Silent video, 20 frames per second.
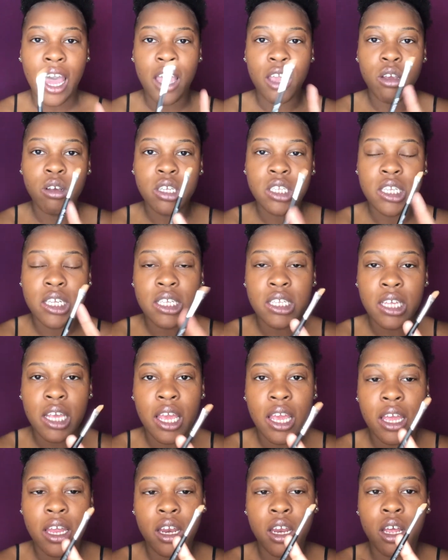I use this
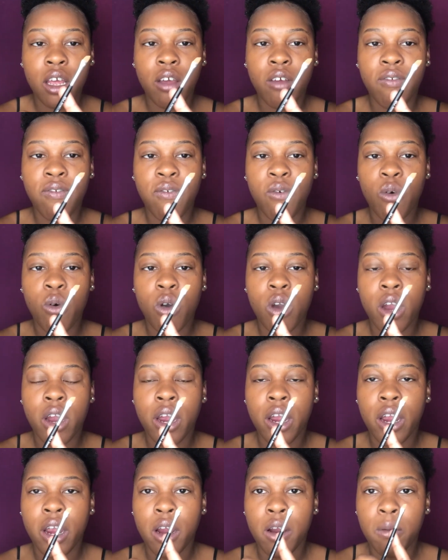
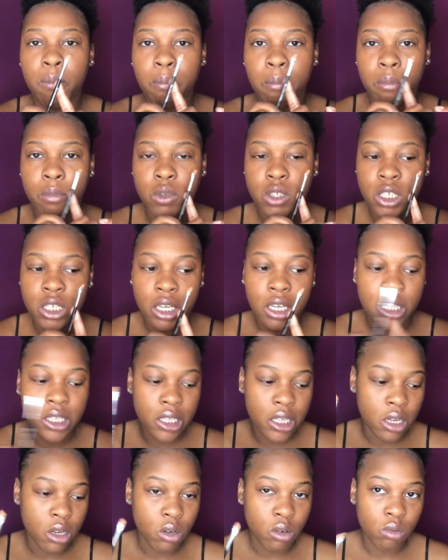to
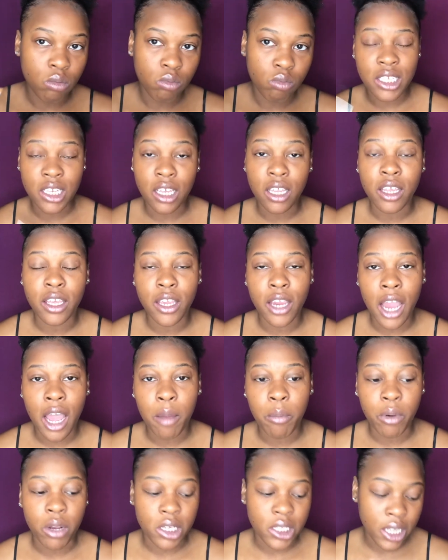conceal, to clean your
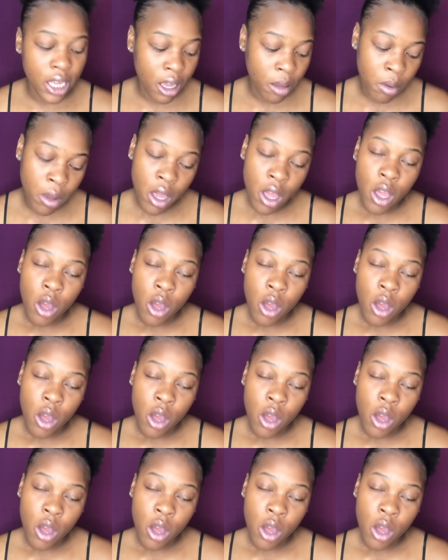eyebrows up.